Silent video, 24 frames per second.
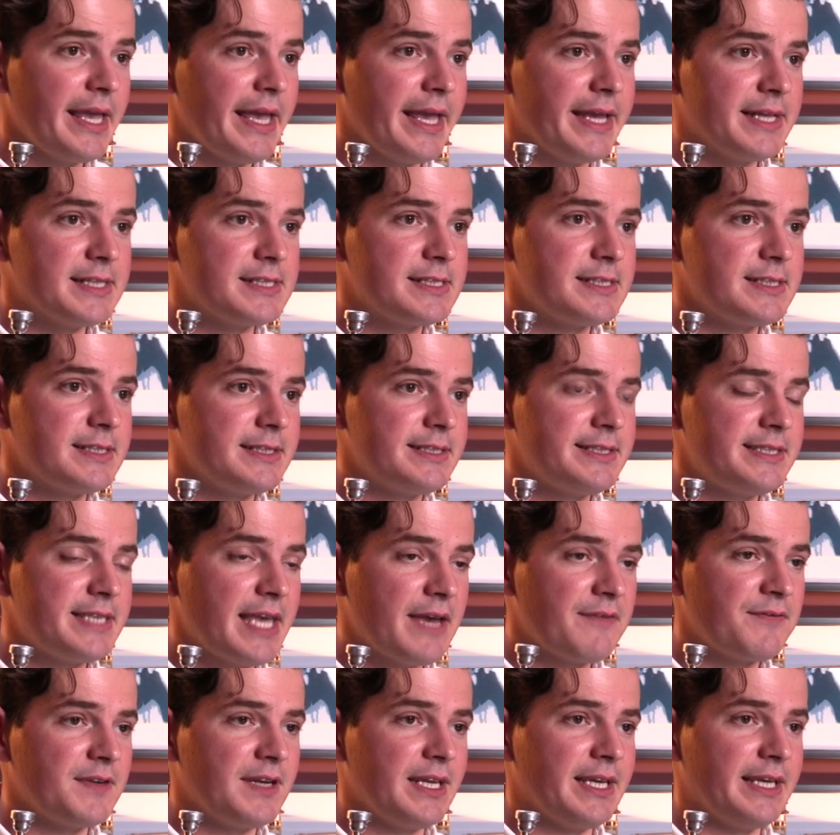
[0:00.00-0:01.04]
It's
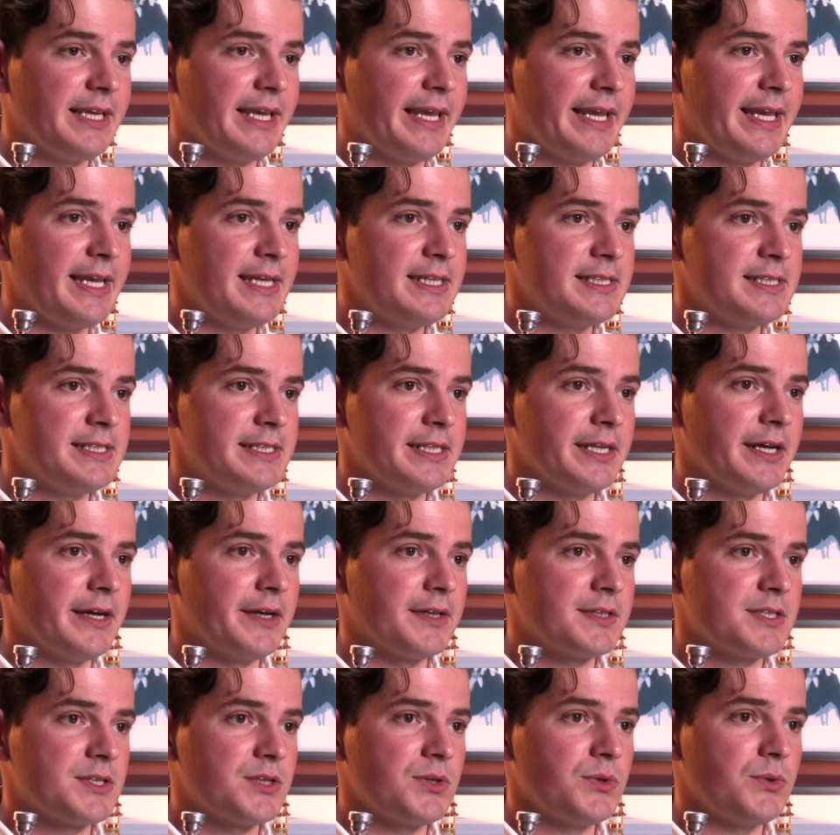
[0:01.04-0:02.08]
definitely
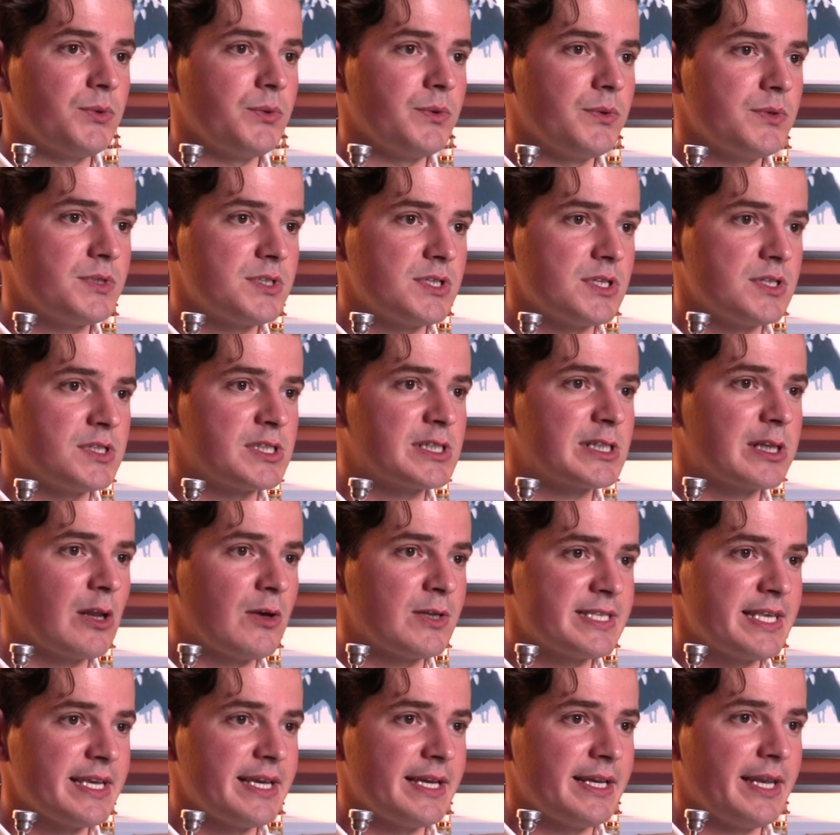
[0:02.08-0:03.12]
easier to
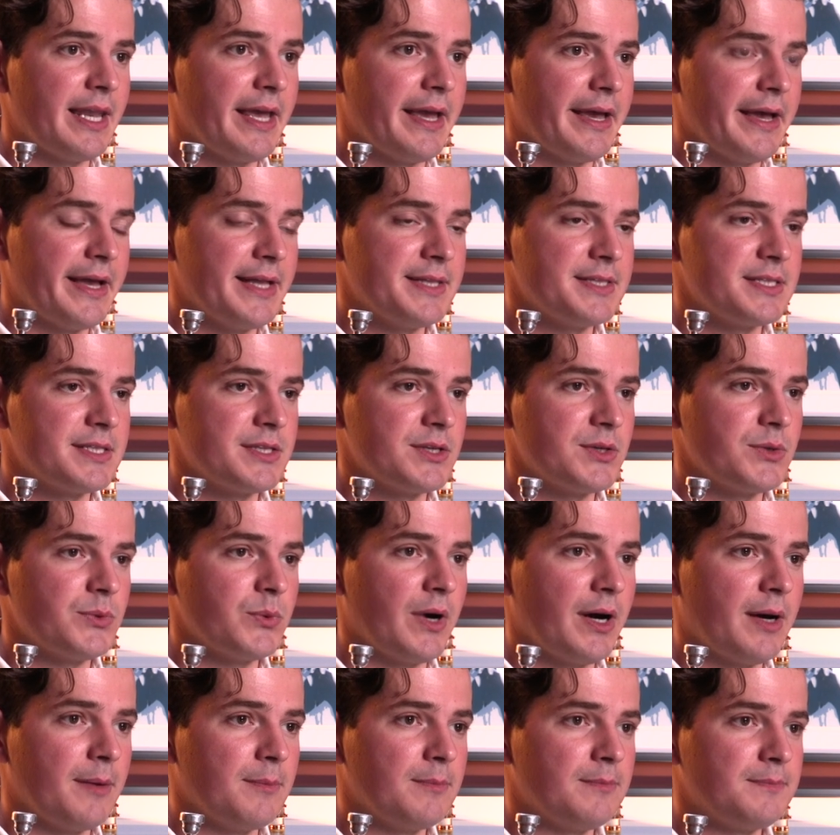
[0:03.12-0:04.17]
slot in and
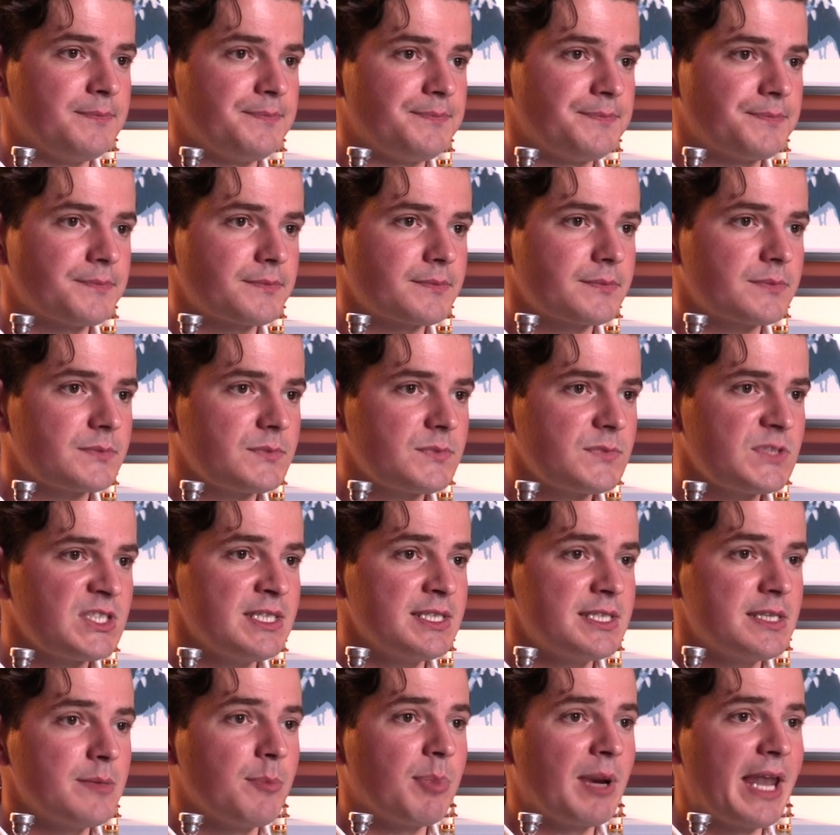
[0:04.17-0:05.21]
to
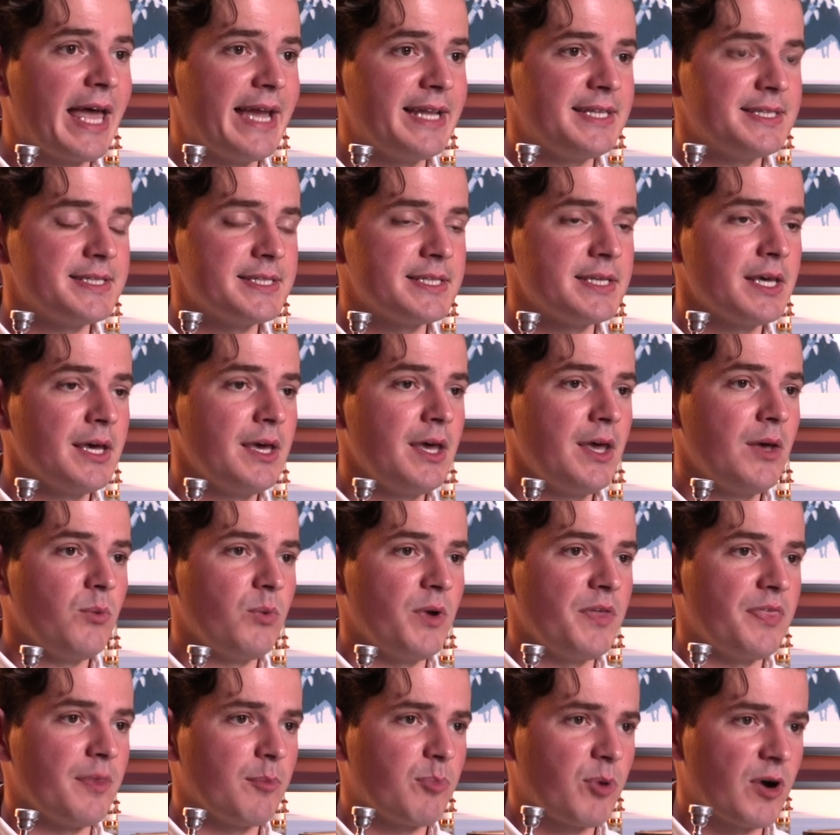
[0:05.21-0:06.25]
blend with a